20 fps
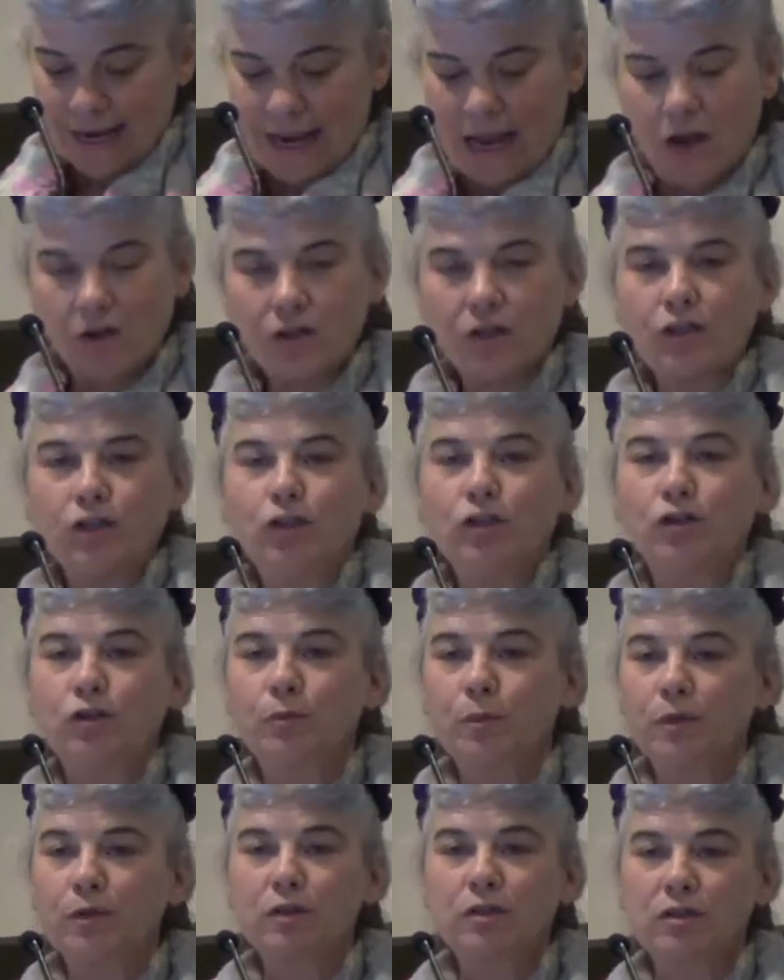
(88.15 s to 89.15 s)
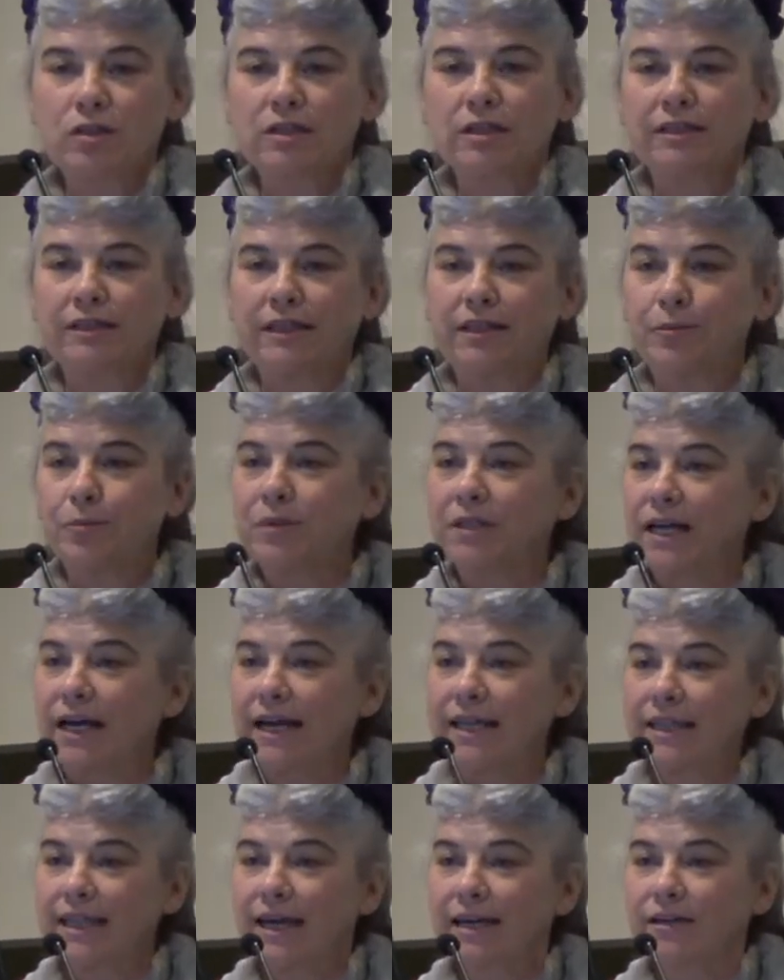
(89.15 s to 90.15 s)
How can you personally
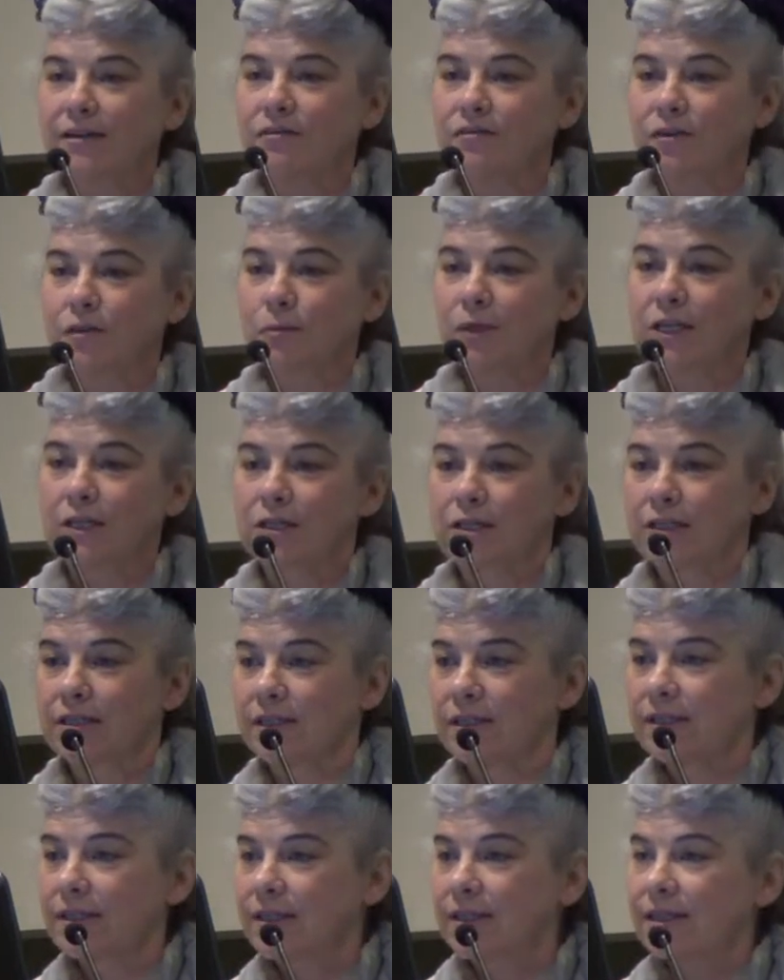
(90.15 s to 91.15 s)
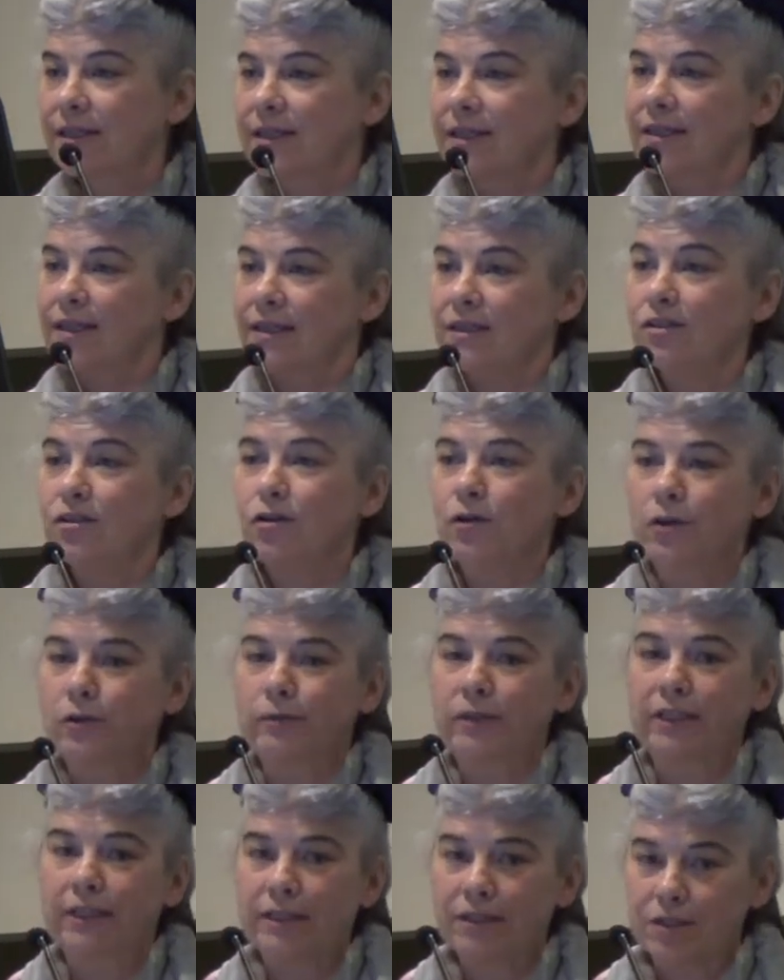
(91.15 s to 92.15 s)
apply that information in your
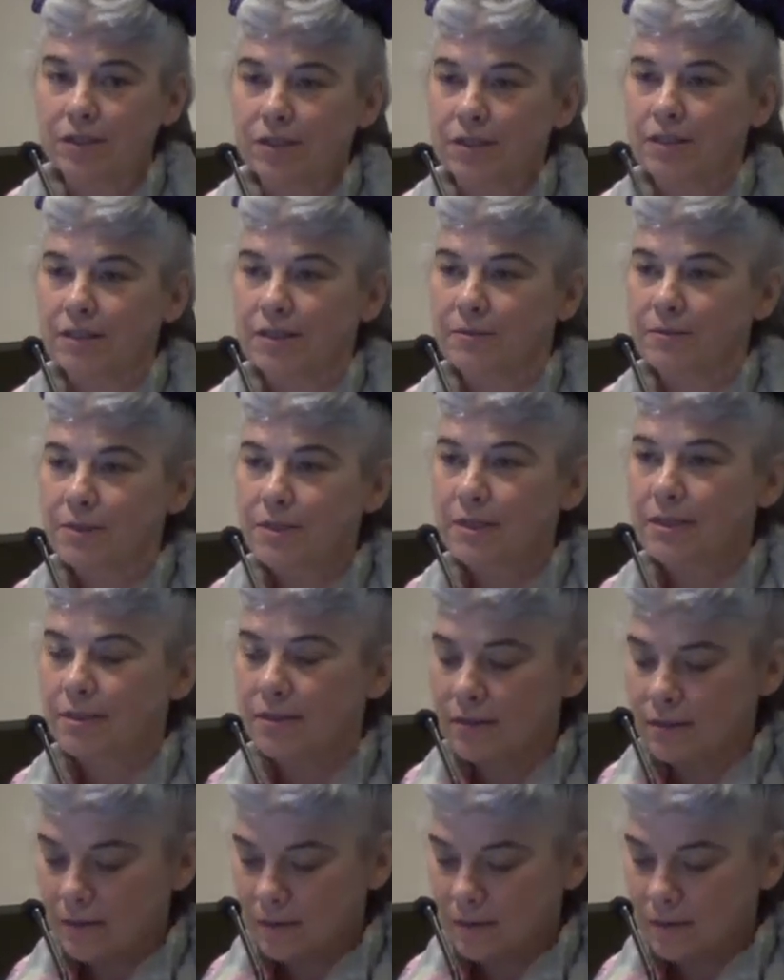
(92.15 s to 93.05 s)
relationships?